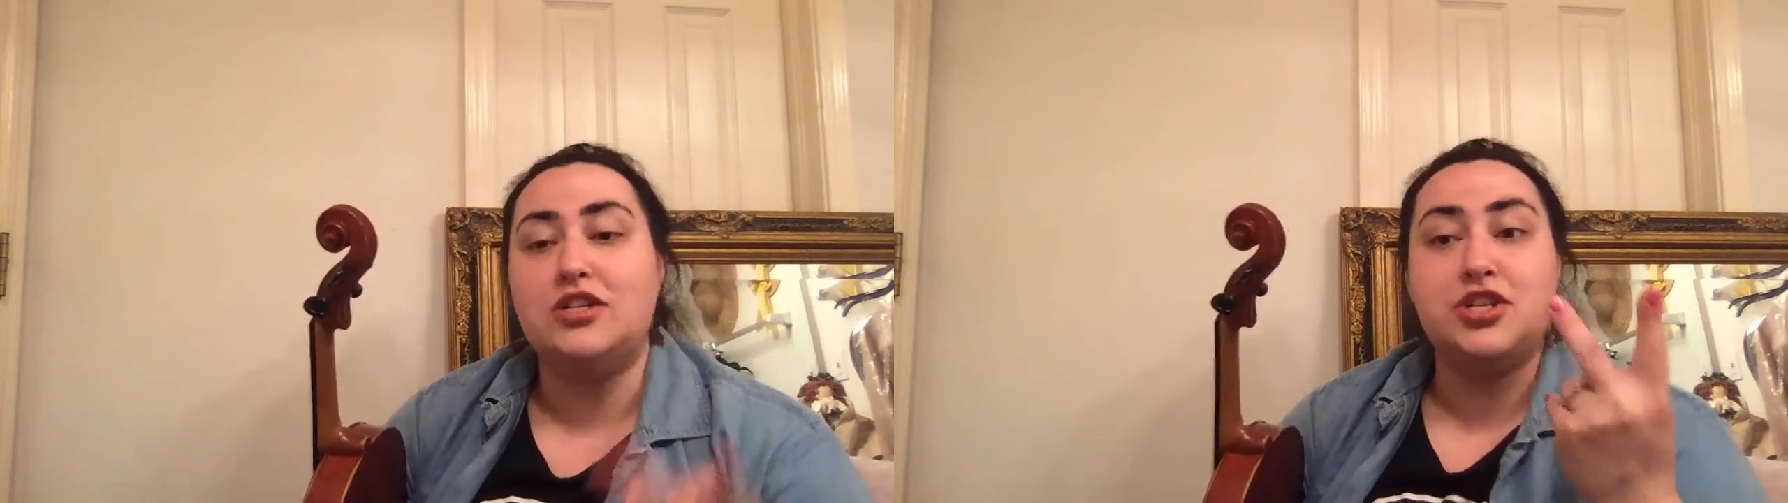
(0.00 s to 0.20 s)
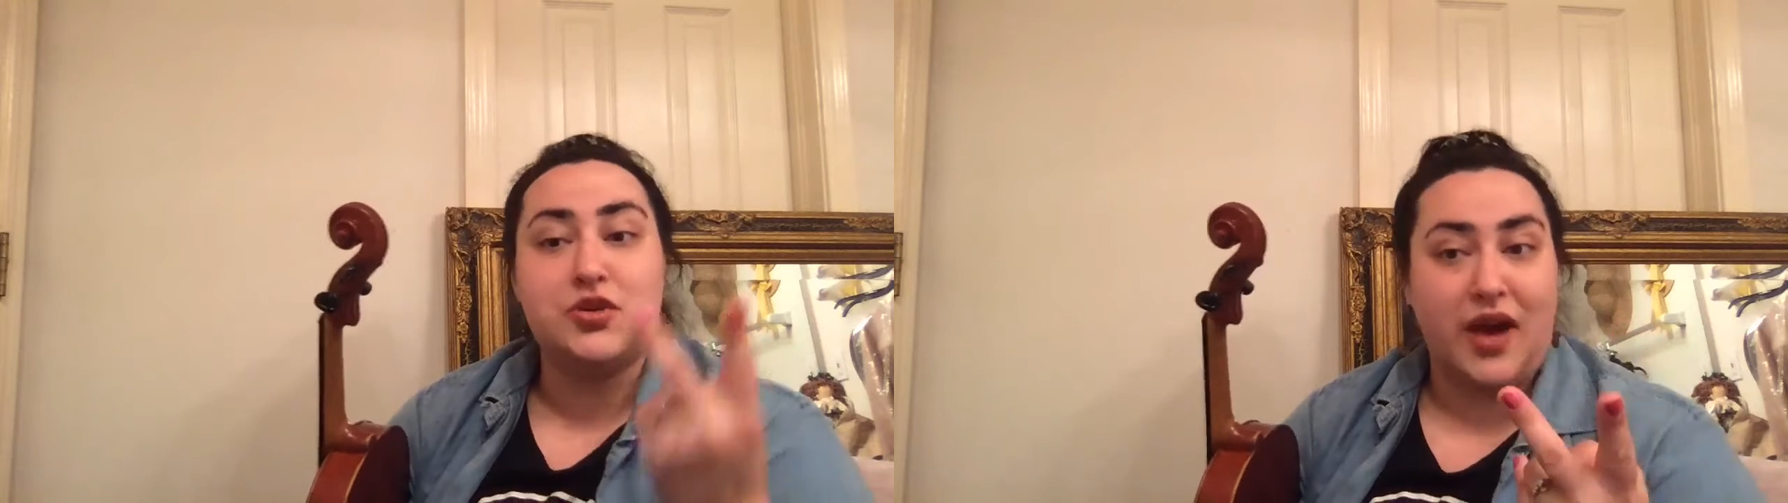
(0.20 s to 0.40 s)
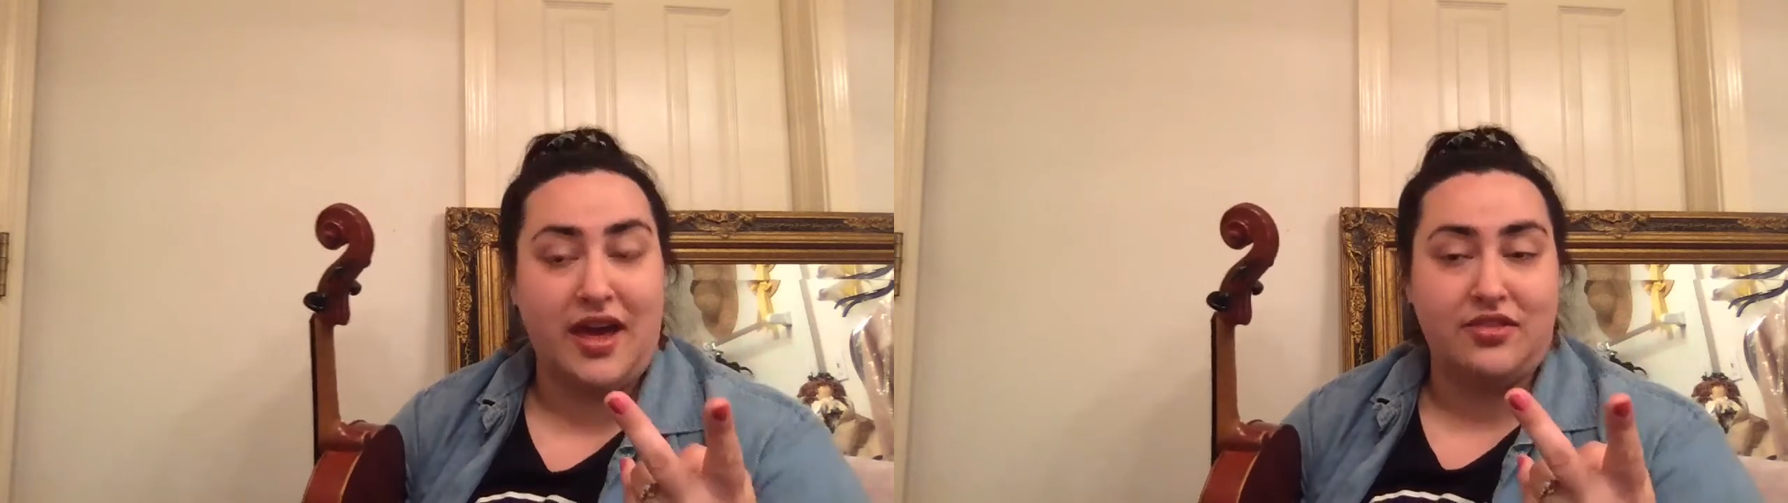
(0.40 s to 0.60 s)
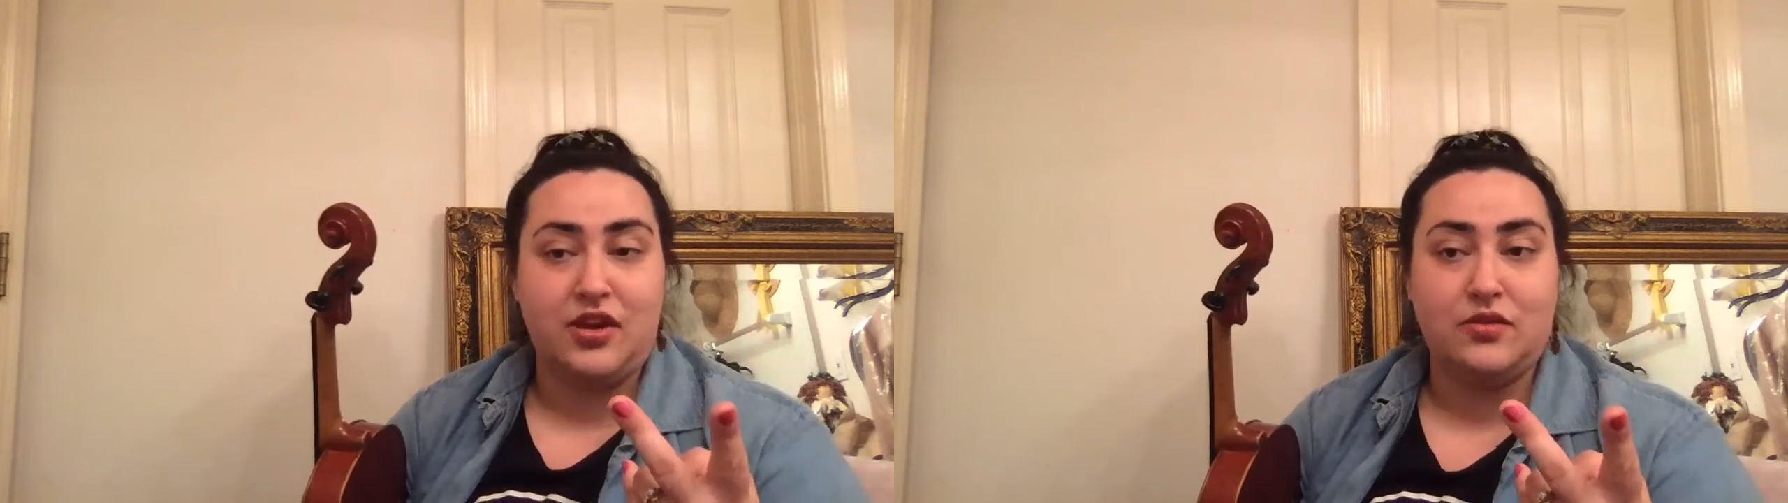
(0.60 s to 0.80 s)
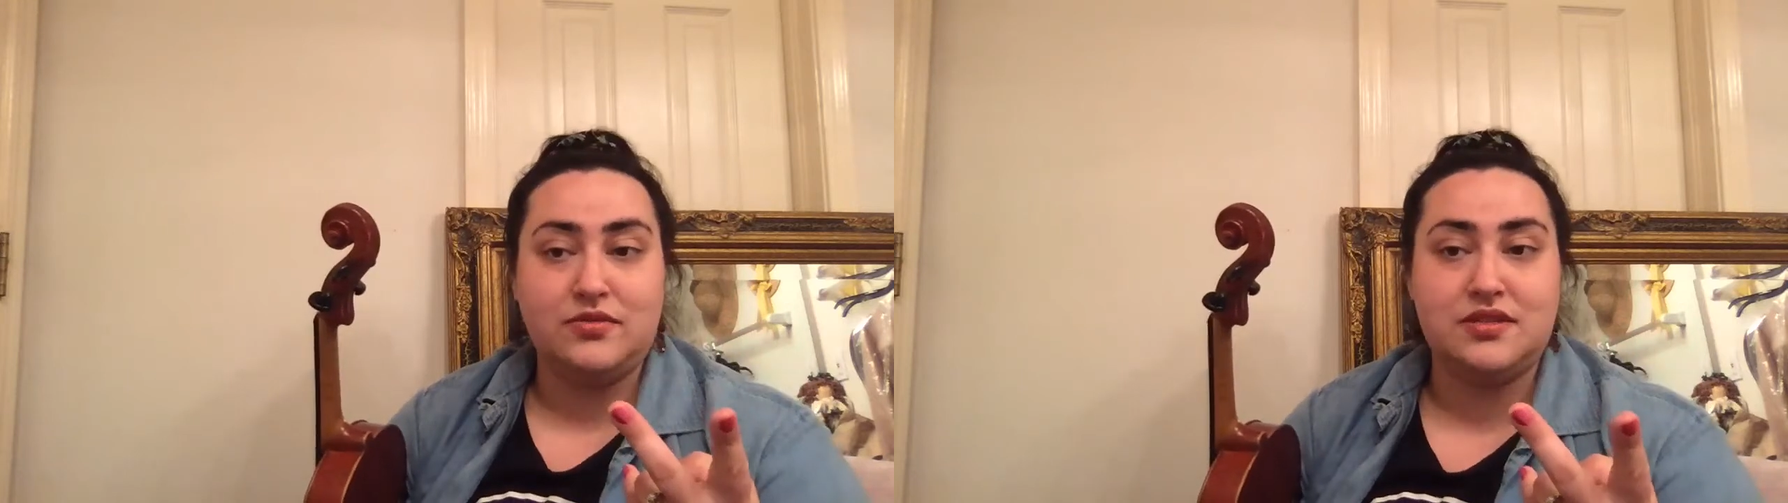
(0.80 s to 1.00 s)
2 eighth
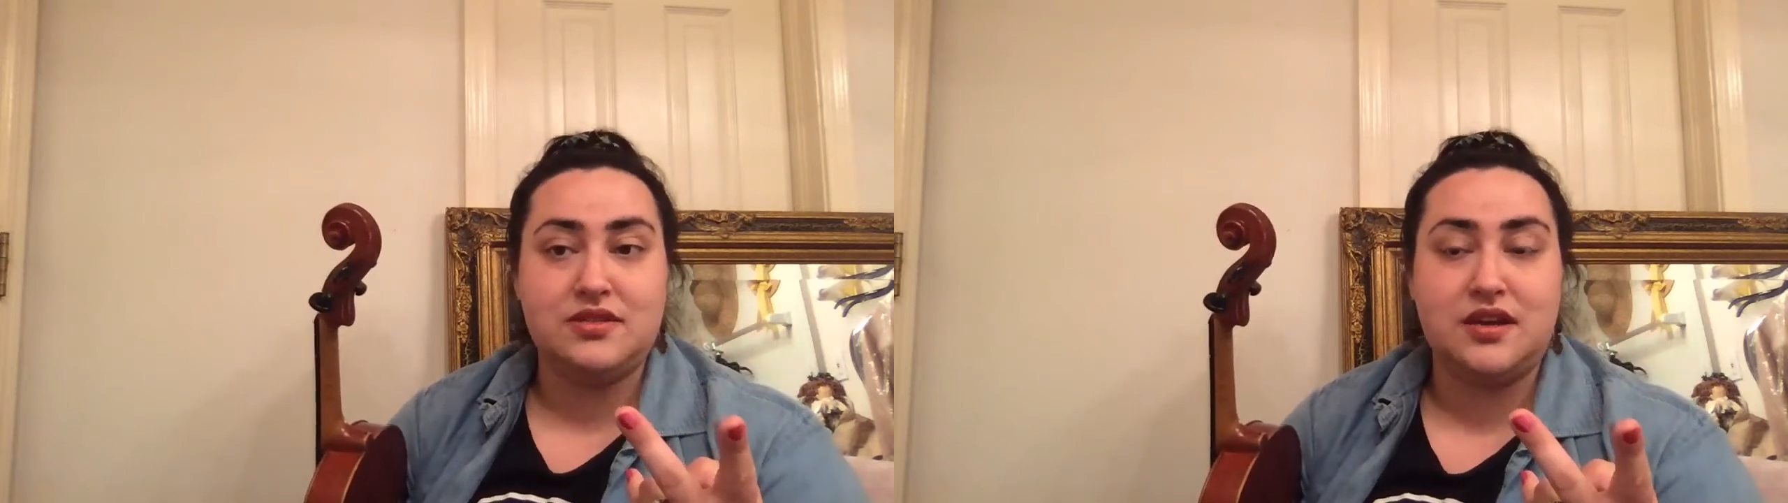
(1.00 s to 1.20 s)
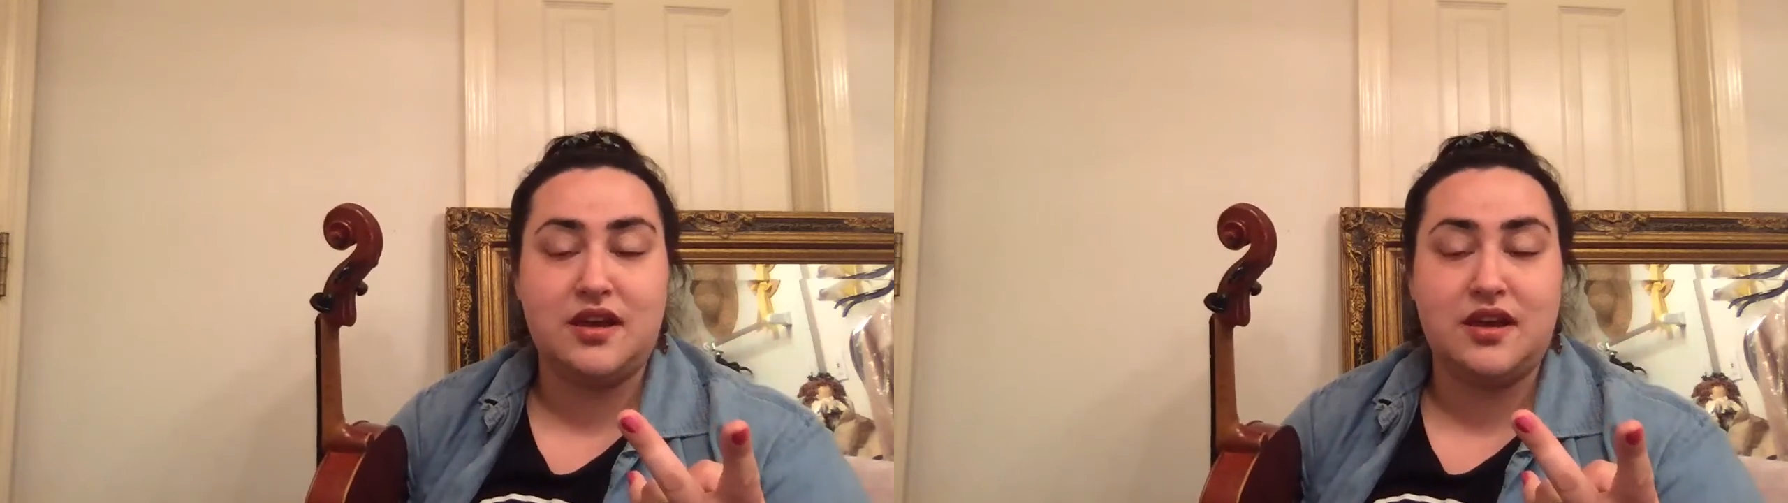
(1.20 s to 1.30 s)
notes,